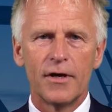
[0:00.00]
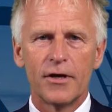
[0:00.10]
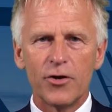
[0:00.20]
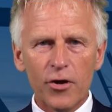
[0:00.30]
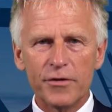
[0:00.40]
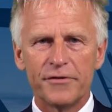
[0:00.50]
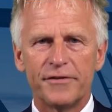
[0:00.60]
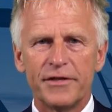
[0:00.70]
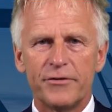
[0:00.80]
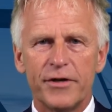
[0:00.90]
Current
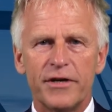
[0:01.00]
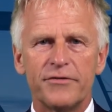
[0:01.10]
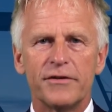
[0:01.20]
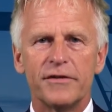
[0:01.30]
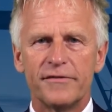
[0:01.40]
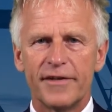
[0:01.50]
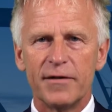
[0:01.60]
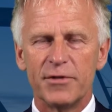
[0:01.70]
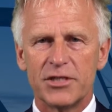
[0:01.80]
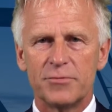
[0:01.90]
situation in
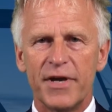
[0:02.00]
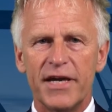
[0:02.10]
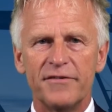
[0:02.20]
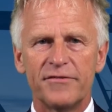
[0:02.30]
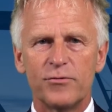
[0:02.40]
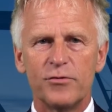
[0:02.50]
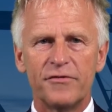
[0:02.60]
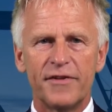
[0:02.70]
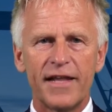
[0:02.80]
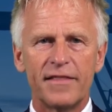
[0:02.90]
cyberspace. To
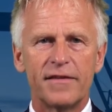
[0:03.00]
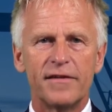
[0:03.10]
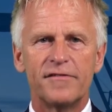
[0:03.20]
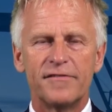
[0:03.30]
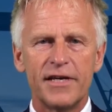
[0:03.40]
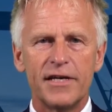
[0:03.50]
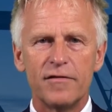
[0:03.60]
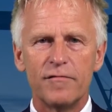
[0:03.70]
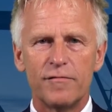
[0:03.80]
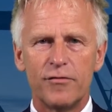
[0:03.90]
set the scene
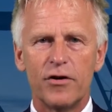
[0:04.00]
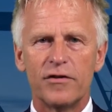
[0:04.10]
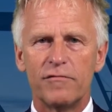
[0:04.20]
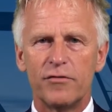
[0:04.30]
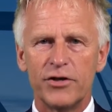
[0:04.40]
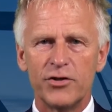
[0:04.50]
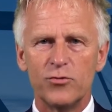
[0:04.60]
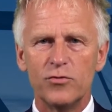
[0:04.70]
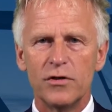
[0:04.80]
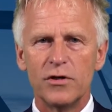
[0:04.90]
further for
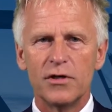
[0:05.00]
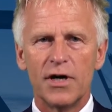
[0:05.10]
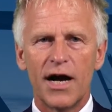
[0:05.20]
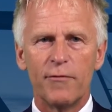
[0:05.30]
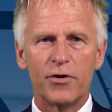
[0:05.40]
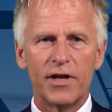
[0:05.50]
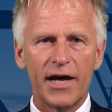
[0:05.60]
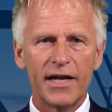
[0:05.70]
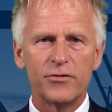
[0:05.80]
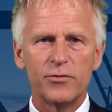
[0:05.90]
you, I would
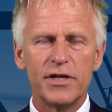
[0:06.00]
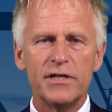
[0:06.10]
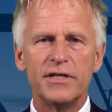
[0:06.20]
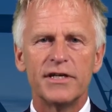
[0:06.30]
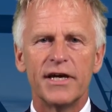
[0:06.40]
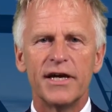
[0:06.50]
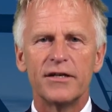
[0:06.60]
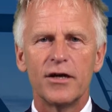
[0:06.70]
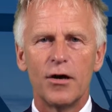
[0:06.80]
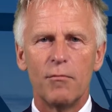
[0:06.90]
like to indicate
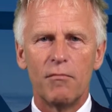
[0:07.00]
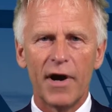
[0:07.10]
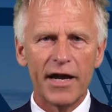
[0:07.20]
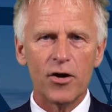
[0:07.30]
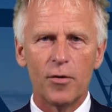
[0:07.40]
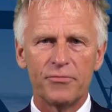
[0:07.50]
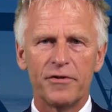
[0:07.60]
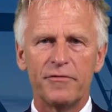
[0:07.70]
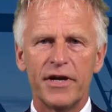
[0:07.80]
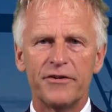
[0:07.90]
my
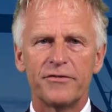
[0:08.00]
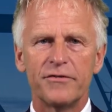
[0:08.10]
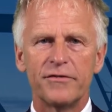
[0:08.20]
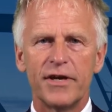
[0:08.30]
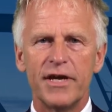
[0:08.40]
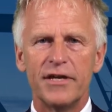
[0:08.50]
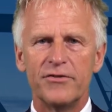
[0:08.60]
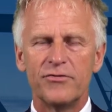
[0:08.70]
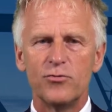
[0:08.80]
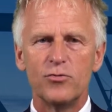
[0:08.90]
observations in
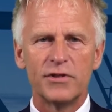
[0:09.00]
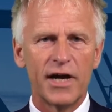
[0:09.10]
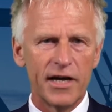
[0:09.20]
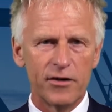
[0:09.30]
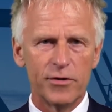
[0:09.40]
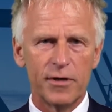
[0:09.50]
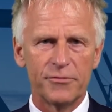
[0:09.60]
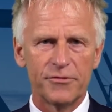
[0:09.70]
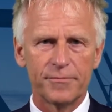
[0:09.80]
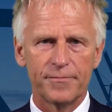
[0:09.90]
2 diagrams.